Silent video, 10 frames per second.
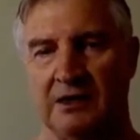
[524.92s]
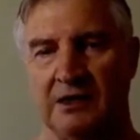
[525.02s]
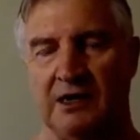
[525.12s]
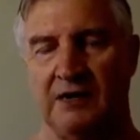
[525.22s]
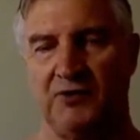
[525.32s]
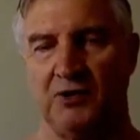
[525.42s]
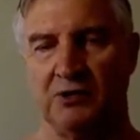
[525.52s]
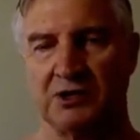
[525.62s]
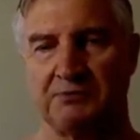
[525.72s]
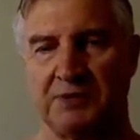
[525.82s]
If you want
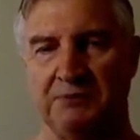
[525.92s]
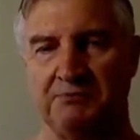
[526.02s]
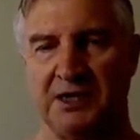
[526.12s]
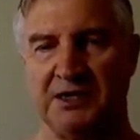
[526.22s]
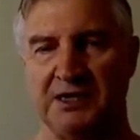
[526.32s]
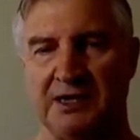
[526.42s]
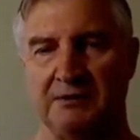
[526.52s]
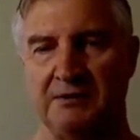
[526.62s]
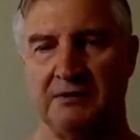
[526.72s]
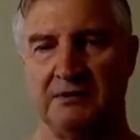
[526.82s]
to be beaten up
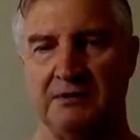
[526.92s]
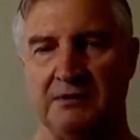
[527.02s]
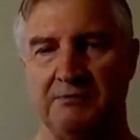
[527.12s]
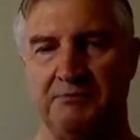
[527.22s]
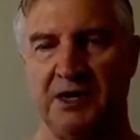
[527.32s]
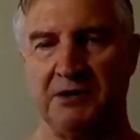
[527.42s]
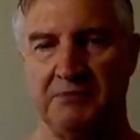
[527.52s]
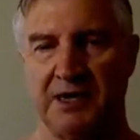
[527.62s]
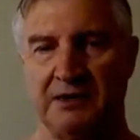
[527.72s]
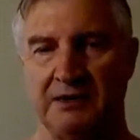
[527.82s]
by
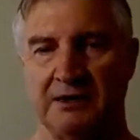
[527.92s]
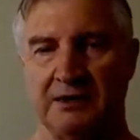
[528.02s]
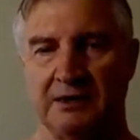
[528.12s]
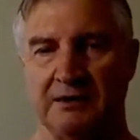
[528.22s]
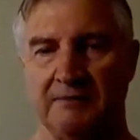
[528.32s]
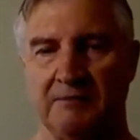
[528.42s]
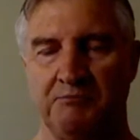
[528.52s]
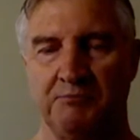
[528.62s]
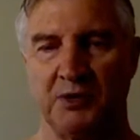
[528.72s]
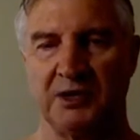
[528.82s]
men,
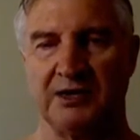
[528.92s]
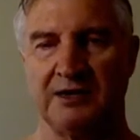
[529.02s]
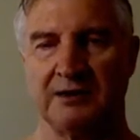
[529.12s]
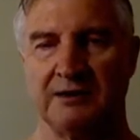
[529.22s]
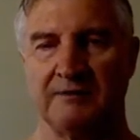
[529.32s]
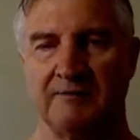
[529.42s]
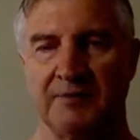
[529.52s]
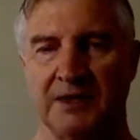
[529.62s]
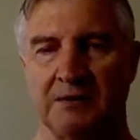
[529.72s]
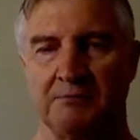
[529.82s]
bullied
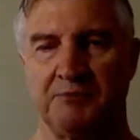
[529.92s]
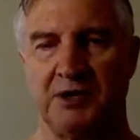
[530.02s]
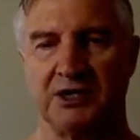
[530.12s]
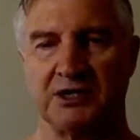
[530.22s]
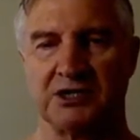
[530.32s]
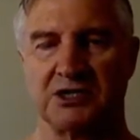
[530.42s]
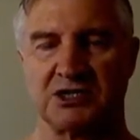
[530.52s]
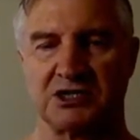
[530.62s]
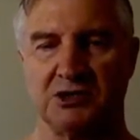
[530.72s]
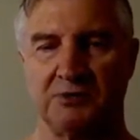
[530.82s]
by
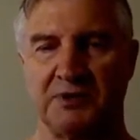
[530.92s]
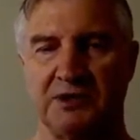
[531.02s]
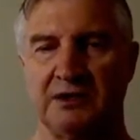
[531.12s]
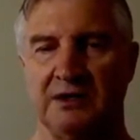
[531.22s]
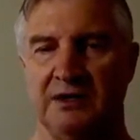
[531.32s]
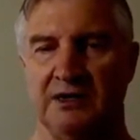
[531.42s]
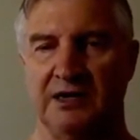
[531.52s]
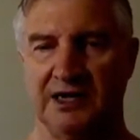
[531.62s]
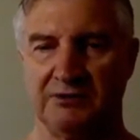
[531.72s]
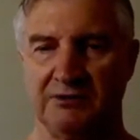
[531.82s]
stupid,
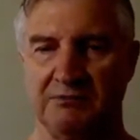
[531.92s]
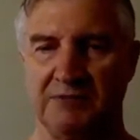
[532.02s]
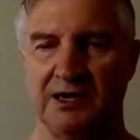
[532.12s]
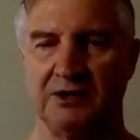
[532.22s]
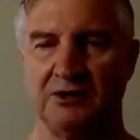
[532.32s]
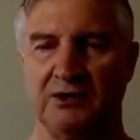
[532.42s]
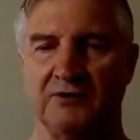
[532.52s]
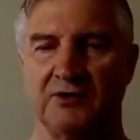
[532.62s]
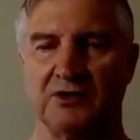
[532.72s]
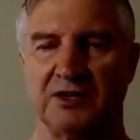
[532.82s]
ignorant men who haven't
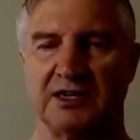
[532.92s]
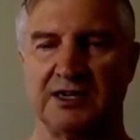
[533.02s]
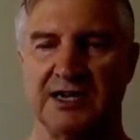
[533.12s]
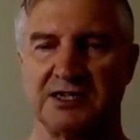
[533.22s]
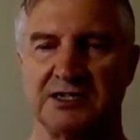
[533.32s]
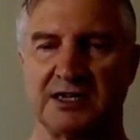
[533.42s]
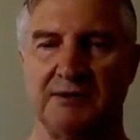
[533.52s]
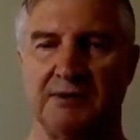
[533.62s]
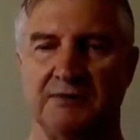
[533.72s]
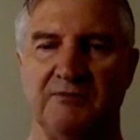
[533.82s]
got the guts to come
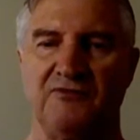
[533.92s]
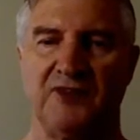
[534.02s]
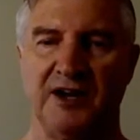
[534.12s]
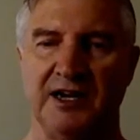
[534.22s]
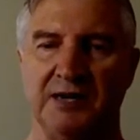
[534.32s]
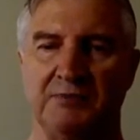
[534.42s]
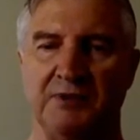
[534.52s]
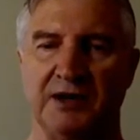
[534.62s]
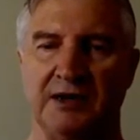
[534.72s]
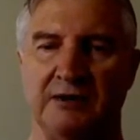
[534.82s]
up and fight
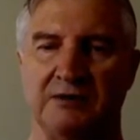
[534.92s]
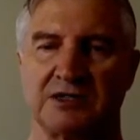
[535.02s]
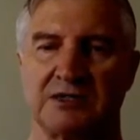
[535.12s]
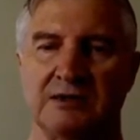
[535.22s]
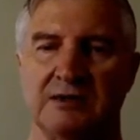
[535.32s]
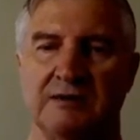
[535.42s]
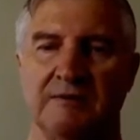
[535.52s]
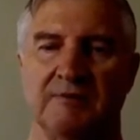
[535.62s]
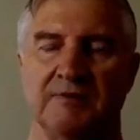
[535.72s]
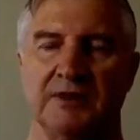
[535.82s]
anybody else,
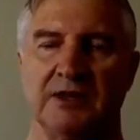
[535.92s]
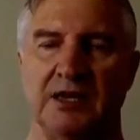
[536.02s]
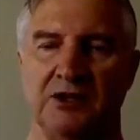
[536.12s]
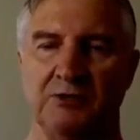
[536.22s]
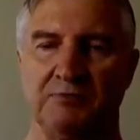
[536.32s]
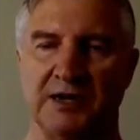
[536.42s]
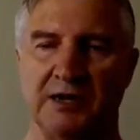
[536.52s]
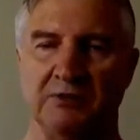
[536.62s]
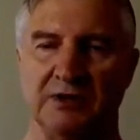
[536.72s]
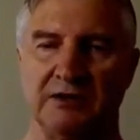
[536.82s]
then you put up
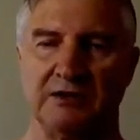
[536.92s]
with it.